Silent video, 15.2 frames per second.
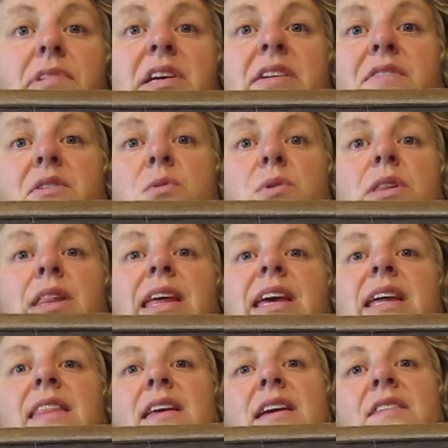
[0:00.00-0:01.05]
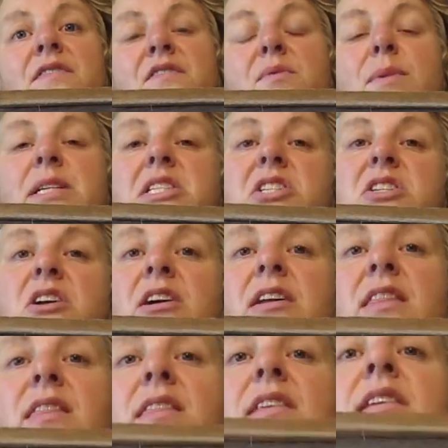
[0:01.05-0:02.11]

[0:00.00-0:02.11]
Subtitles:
If you would like the information on